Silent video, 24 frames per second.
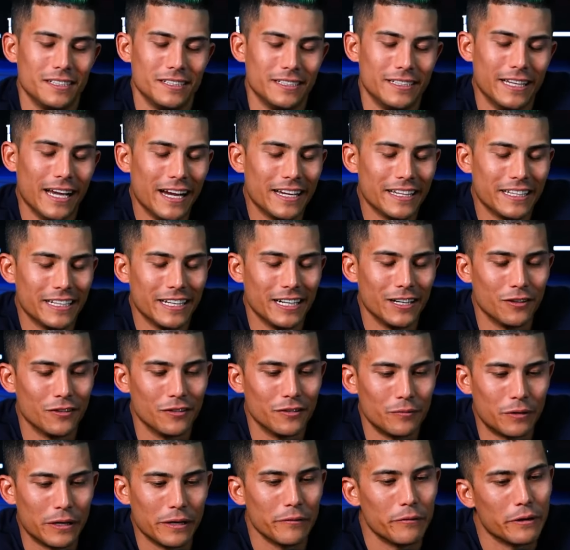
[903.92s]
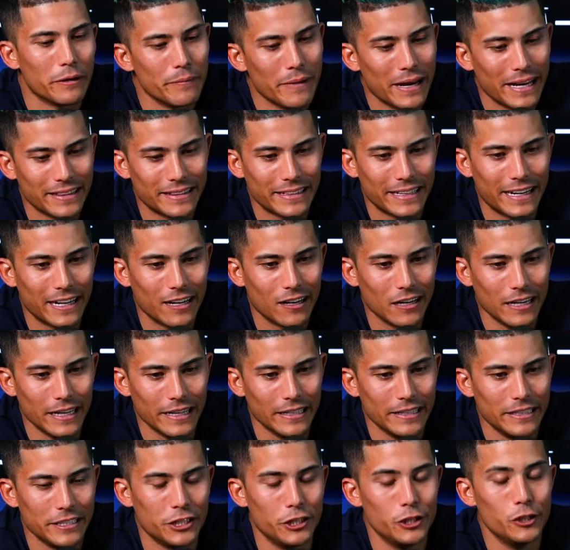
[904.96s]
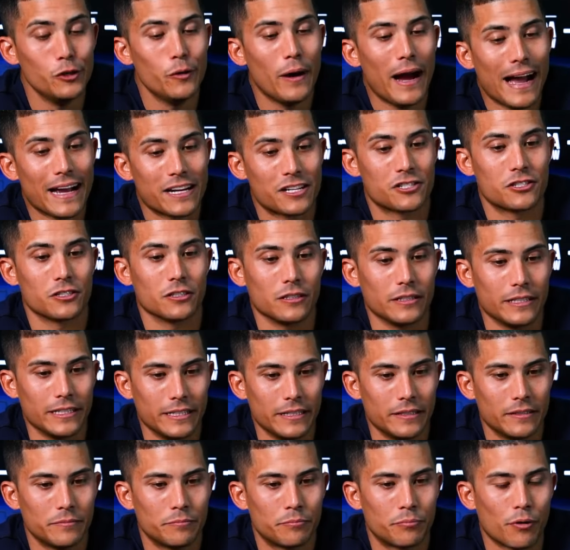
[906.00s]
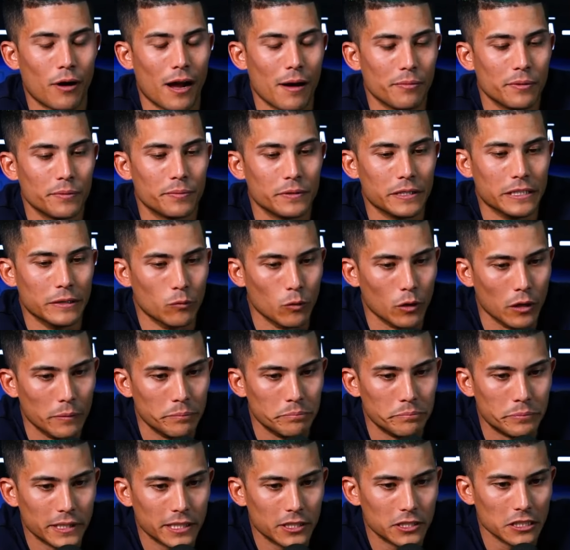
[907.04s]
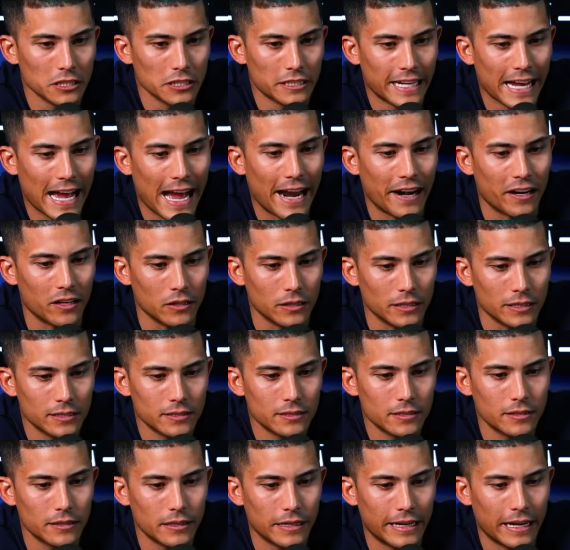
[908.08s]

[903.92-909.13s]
yeah, you know, we, we met there and you actually probably were a bigger catalyst.